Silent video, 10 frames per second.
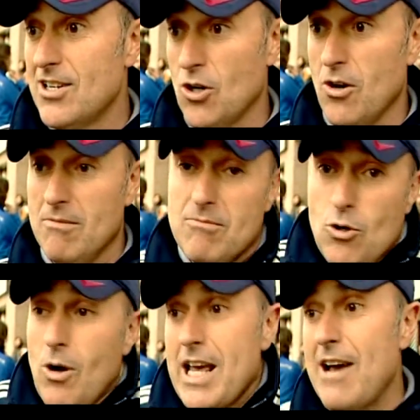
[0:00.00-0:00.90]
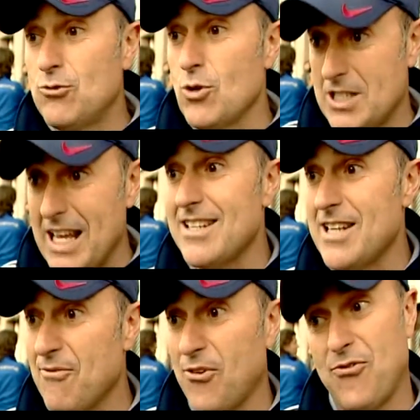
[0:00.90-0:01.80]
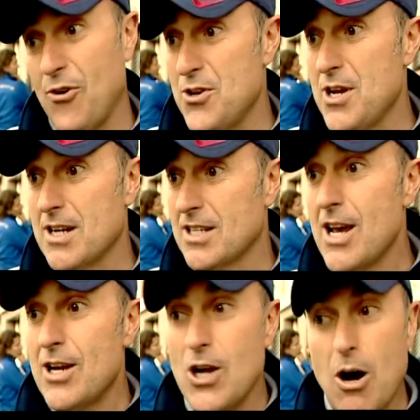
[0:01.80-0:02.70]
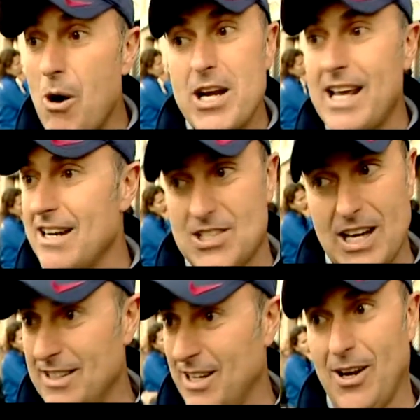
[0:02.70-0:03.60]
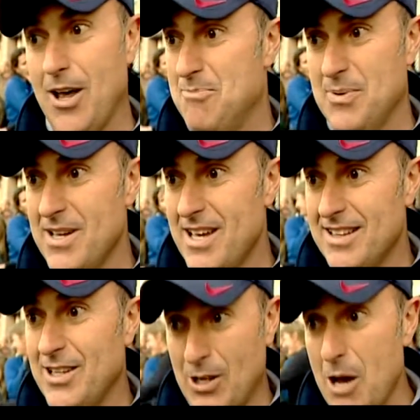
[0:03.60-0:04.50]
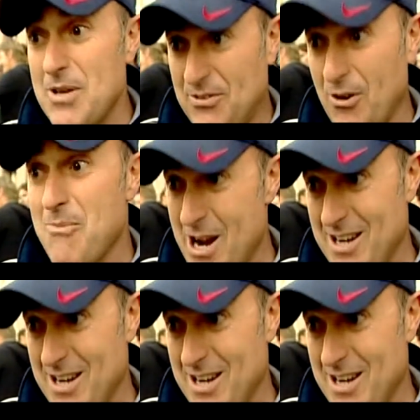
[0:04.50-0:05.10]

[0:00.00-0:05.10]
So you only have to stand them for four years. Nobody can sell the club the club is from